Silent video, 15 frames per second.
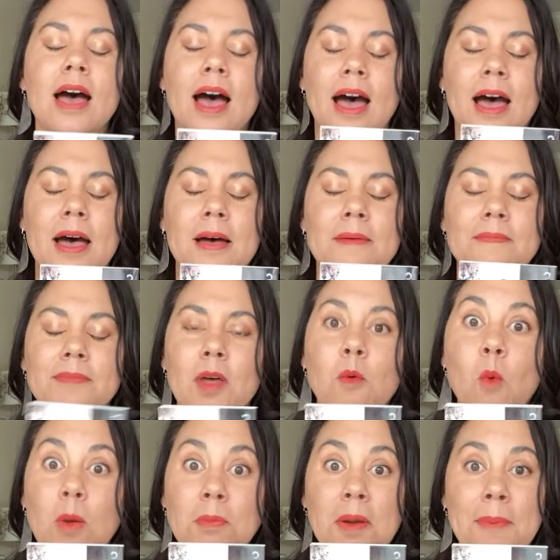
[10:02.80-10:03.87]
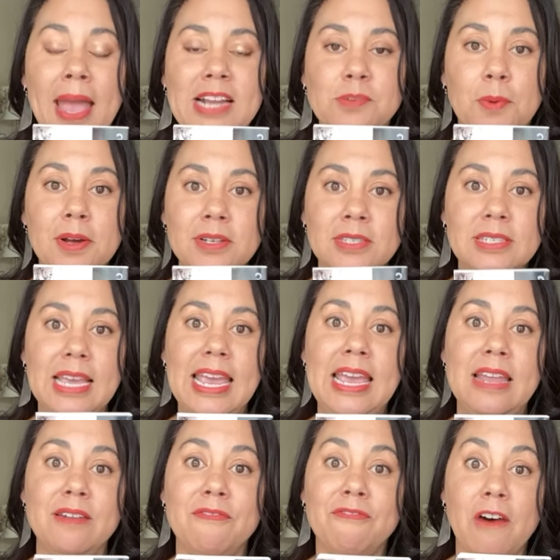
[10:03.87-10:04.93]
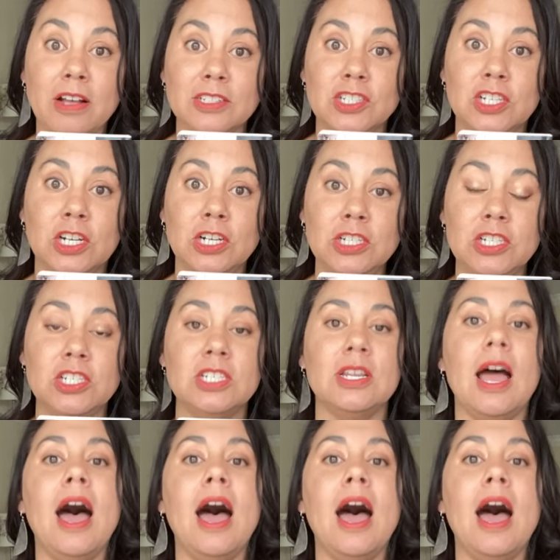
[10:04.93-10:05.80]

One More Page Books in Falls Church.